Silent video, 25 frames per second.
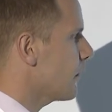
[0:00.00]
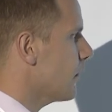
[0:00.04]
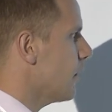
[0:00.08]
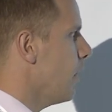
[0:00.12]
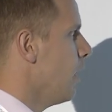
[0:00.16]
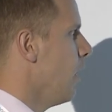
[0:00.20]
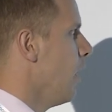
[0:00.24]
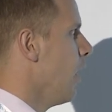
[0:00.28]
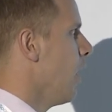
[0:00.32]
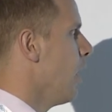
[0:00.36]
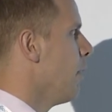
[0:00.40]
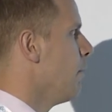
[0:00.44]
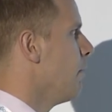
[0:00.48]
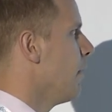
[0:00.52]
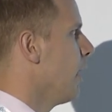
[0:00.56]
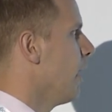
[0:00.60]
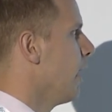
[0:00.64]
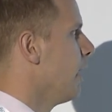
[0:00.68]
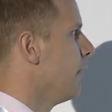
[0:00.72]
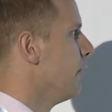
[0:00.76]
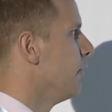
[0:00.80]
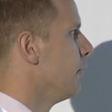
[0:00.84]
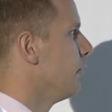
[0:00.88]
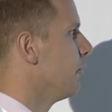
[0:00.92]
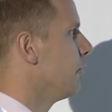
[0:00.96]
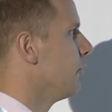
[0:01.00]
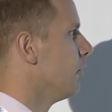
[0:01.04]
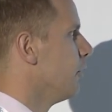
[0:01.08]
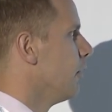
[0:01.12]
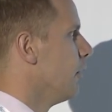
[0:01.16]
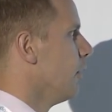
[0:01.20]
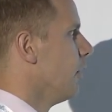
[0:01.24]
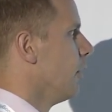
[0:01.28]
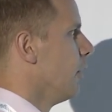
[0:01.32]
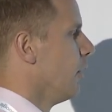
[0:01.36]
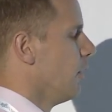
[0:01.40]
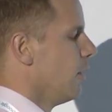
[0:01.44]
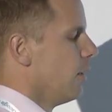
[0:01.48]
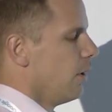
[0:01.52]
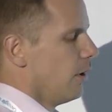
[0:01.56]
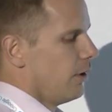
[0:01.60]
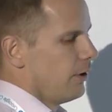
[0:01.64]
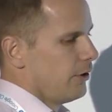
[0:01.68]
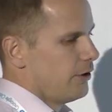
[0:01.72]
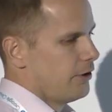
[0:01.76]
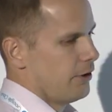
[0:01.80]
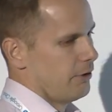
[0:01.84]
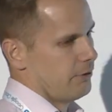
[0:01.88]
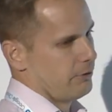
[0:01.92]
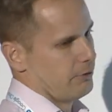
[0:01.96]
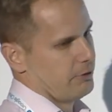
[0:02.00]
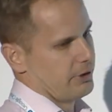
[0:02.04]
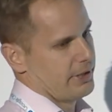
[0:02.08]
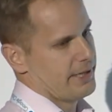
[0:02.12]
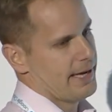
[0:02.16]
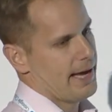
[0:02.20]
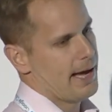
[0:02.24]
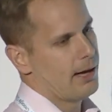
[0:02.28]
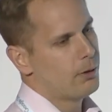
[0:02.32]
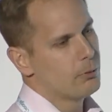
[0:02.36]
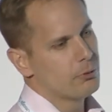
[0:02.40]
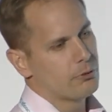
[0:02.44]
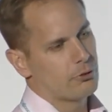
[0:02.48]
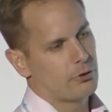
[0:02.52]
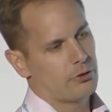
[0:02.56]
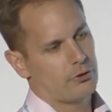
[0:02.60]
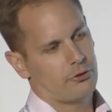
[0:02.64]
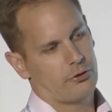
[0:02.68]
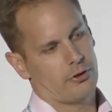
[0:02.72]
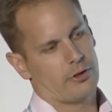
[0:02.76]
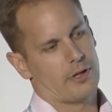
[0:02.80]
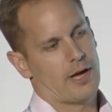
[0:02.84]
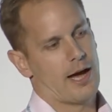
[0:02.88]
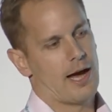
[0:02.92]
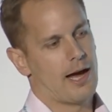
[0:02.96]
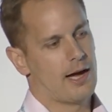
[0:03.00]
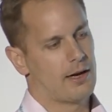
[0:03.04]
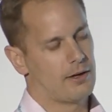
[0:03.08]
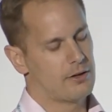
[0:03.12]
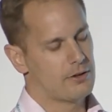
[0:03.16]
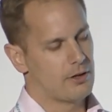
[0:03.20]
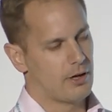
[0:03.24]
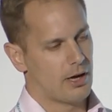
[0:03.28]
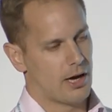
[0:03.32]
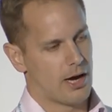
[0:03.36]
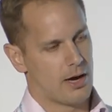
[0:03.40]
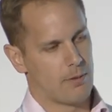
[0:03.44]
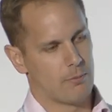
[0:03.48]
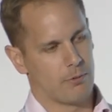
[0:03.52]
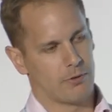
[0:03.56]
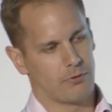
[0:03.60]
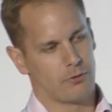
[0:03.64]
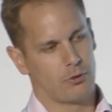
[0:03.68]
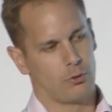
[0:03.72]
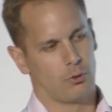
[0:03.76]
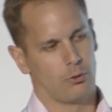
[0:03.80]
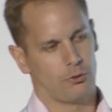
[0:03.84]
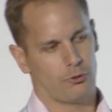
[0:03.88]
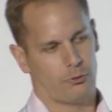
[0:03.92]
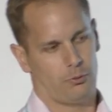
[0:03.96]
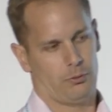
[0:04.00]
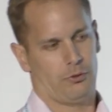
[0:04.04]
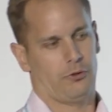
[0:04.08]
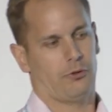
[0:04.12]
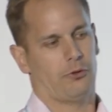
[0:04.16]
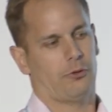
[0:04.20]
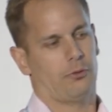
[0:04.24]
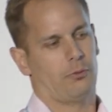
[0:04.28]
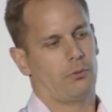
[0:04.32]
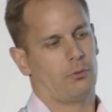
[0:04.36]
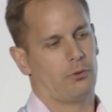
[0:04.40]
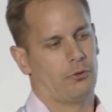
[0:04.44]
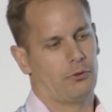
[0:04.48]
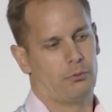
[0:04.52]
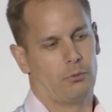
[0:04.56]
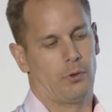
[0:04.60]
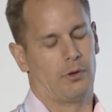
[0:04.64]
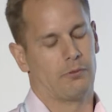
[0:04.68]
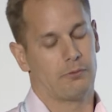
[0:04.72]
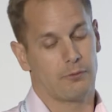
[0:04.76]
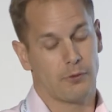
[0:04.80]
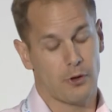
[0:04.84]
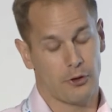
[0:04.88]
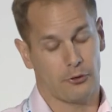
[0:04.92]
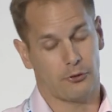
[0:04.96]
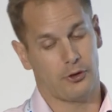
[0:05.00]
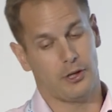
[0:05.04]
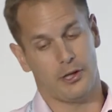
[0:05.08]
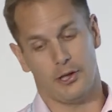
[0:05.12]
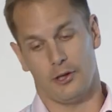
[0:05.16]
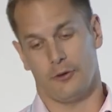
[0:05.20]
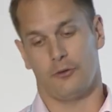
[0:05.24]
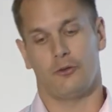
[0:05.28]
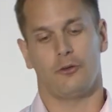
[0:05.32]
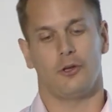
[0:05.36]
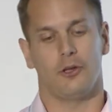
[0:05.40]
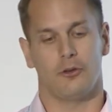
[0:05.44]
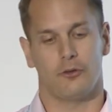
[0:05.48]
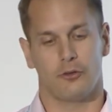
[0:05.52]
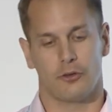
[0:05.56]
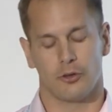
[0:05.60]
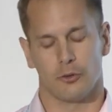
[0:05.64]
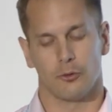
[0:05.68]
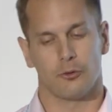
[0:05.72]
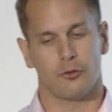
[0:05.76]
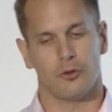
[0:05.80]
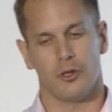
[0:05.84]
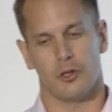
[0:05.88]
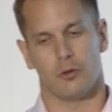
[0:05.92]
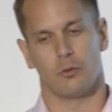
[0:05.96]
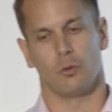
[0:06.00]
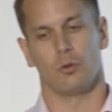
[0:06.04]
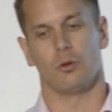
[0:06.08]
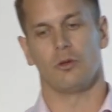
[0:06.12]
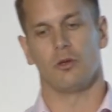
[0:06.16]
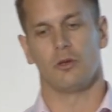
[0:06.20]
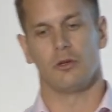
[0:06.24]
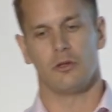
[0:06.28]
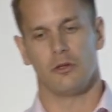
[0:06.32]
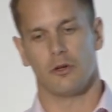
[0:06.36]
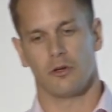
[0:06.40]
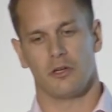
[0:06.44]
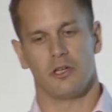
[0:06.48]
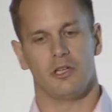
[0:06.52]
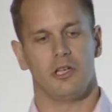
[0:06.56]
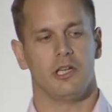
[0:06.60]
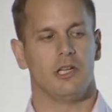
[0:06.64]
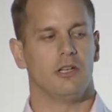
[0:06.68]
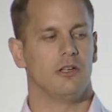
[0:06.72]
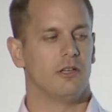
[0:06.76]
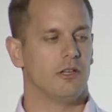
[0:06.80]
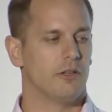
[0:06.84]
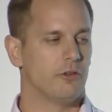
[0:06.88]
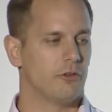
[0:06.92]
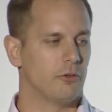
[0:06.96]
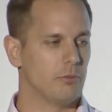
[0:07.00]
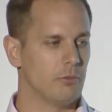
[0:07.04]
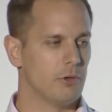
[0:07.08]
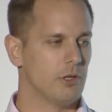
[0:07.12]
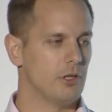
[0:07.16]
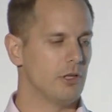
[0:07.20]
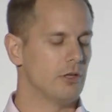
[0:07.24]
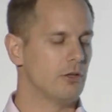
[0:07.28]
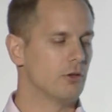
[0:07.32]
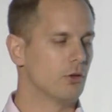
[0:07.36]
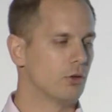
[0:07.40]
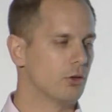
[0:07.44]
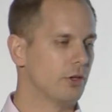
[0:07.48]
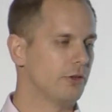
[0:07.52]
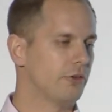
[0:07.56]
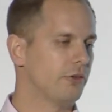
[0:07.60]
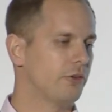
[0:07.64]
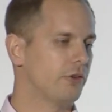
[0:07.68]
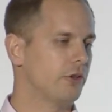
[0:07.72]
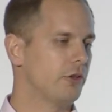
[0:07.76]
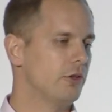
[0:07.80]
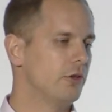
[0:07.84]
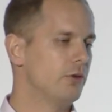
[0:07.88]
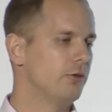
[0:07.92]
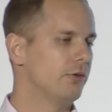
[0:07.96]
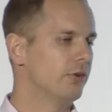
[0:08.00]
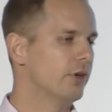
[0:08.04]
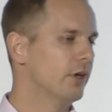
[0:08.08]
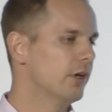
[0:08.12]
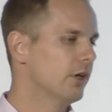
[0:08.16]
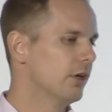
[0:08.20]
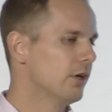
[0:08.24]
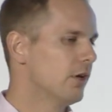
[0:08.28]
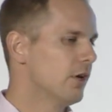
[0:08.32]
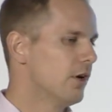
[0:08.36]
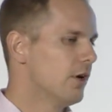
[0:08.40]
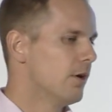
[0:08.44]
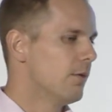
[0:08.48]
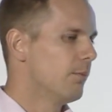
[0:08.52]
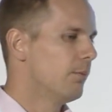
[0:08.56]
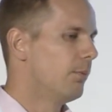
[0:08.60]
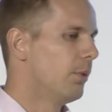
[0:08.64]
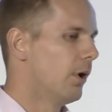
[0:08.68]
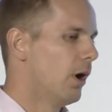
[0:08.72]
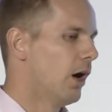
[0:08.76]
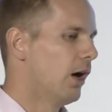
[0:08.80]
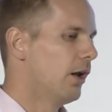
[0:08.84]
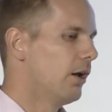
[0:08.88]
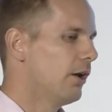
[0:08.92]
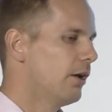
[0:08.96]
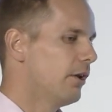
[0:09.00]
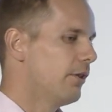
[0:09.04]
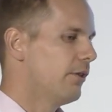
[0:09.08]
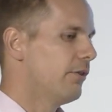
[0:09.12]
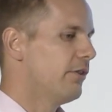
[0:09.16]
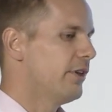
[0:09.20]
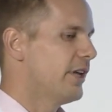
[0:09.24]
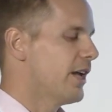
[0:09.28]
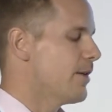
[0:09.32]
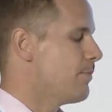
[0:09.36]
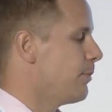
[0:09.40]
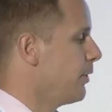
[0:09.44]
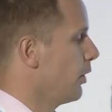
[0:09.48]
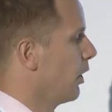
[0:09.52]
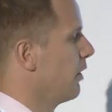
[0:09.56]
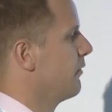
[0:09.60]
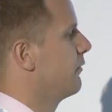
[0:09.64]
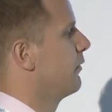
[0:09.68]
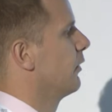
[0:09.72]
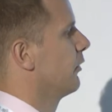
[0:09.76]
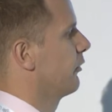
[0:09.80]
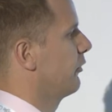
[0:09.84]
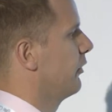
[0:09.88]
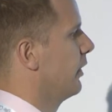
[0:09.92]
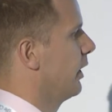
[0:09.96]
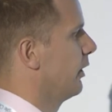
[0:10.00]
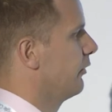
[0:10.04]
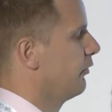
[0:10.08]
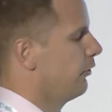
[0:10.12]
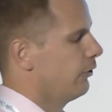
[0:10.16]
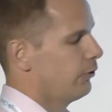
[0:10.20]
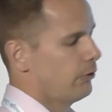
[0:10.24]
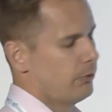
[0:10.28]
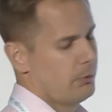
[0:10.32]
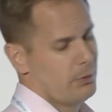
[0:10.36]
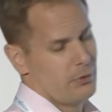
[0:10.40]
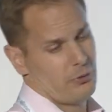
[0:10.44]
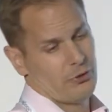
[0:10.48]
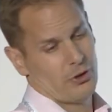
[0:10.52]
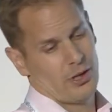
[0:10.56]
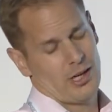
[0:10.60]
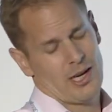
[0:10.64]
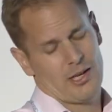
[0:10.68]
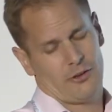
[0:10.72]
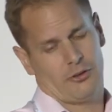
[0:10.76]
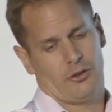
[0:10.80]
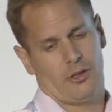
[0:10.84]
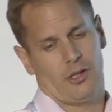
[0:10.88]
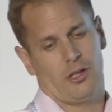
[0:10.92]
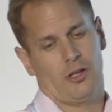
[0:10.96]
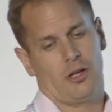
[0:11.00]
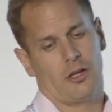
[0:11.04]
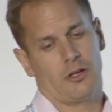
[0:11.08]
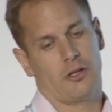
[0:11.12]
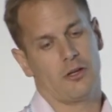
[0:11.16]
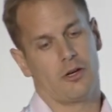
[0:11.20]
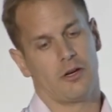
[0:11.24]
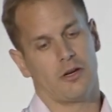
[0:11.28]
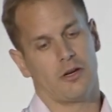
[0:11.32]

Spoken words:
And the counter to that, of course, was well, firstly, it's still SQL, and you only need an intermediate knowledge to use it. But the API functionality, so we said, actually, look,